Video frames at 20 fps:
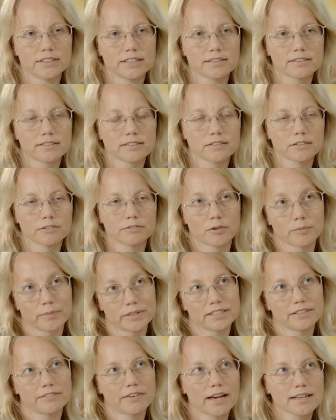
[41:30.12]
it, or
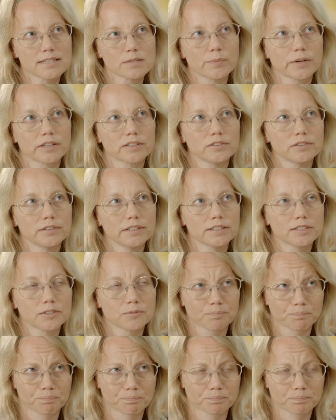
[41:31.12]
formative aspect to it.